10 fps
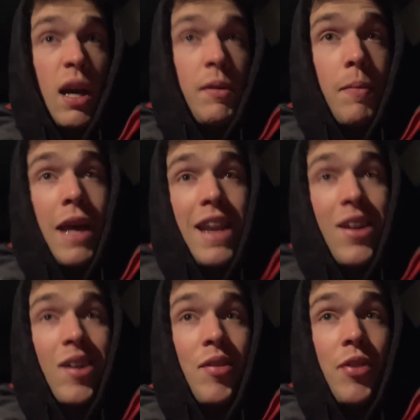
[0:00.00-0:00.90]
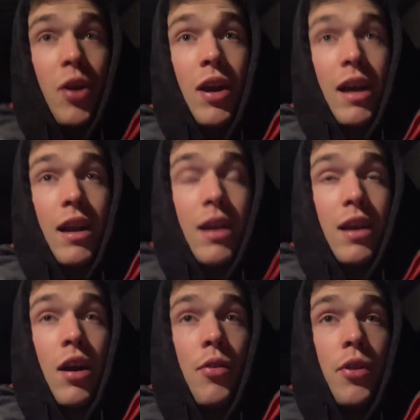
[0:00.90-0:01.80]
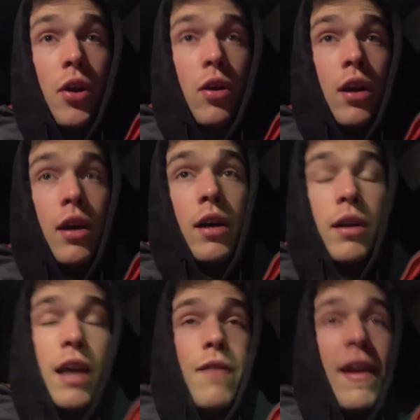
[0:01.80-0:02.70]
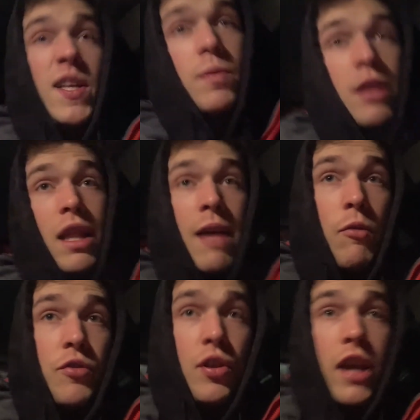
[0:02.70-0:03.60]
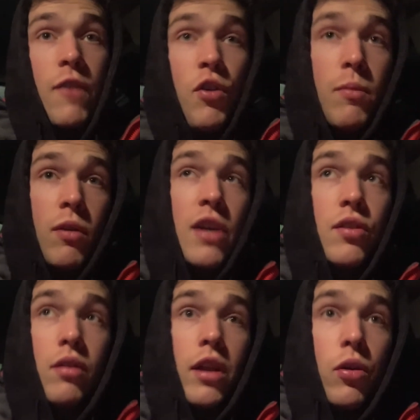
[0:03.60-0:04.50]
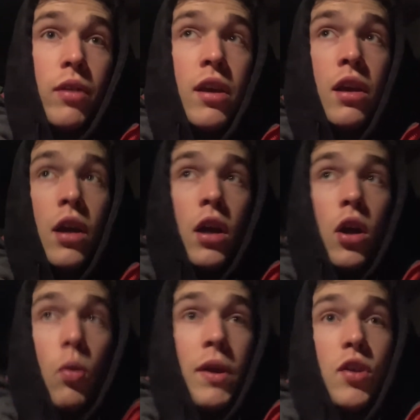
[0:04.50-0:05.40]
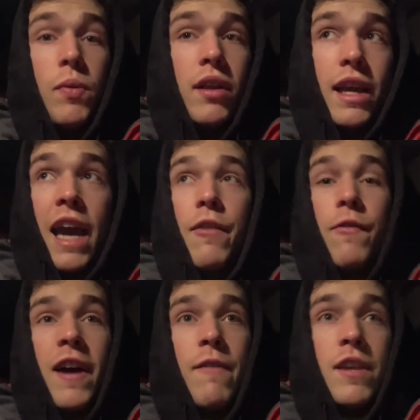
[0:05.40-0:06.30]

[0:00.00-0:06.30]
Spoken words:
Depending on their advancement levels. Like if you can progress linearly week to week, like add 5